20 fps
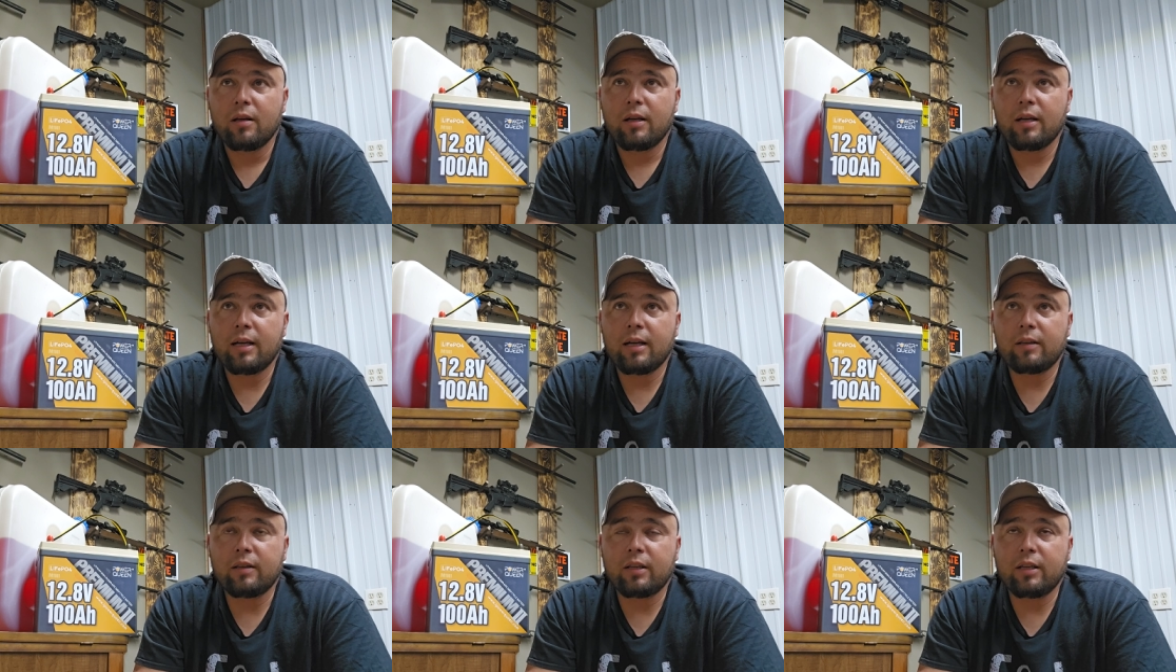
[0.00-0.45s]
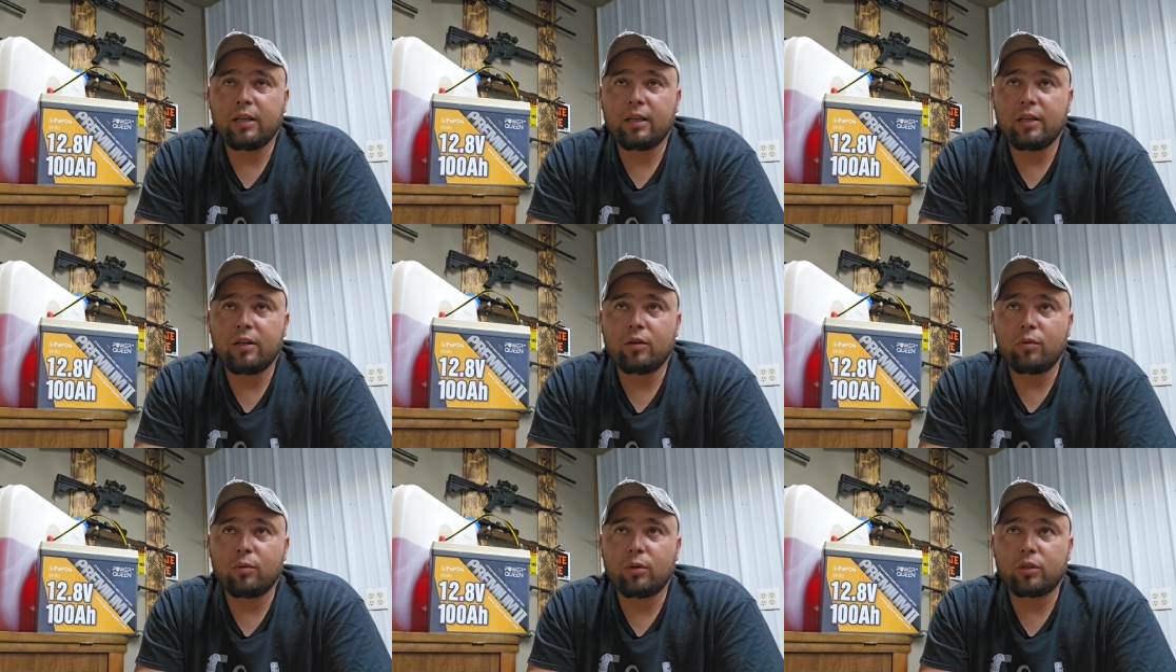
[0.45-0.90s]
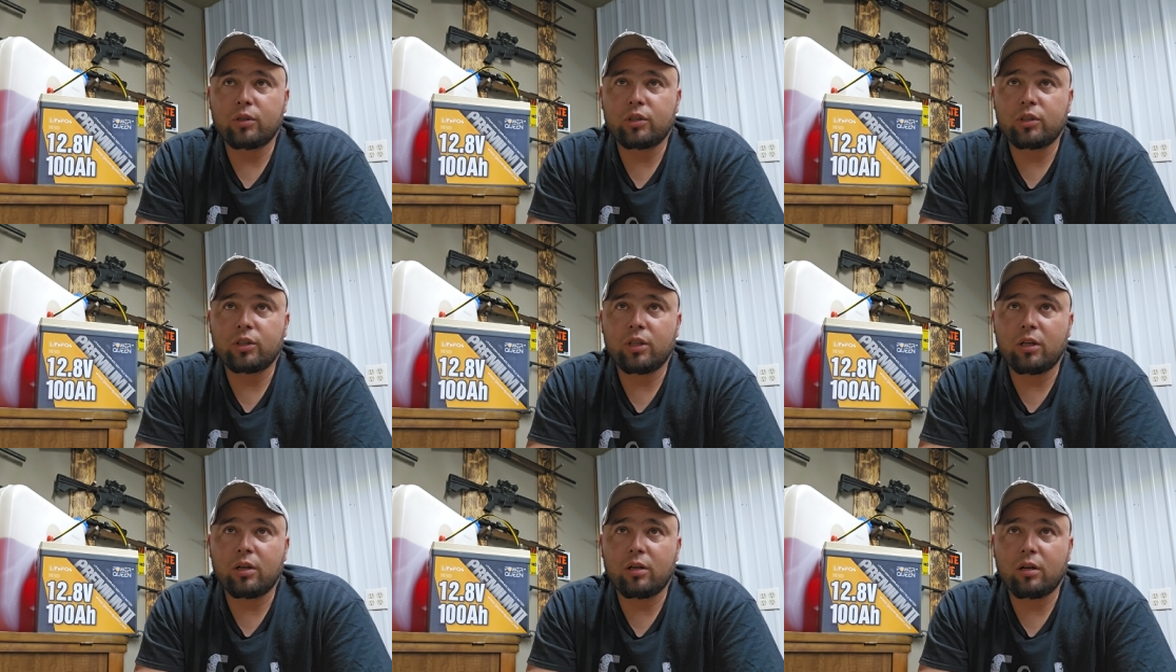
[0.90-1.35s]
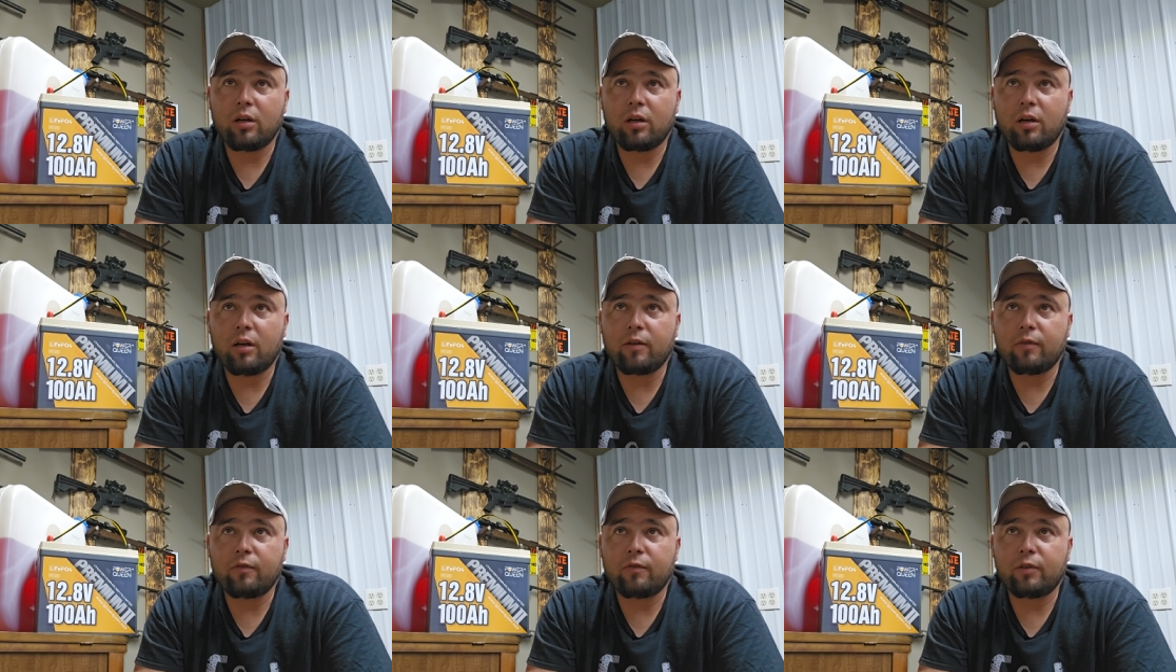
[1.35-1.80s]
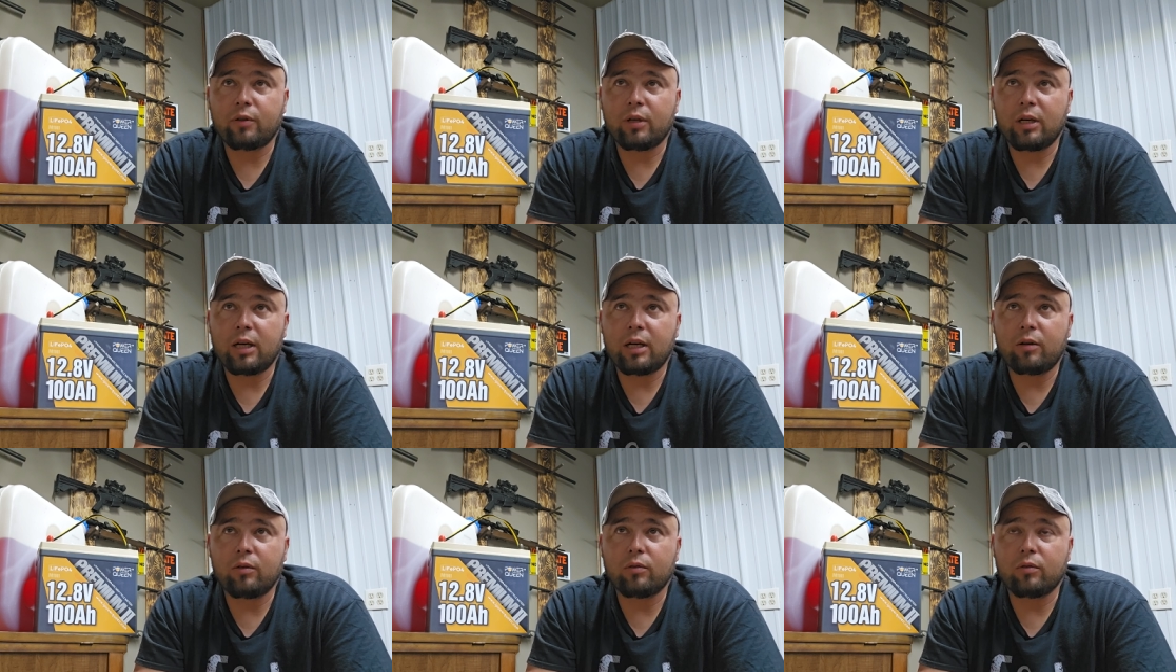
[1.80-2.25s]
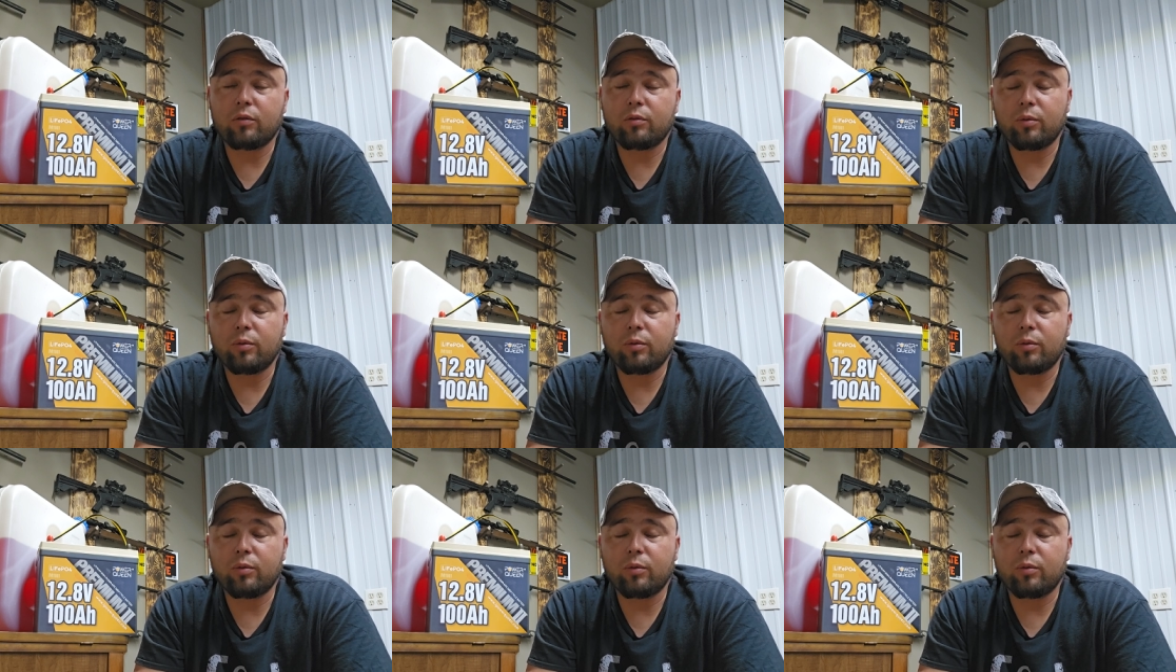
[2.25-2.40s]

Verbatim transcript: And the heater was shut off around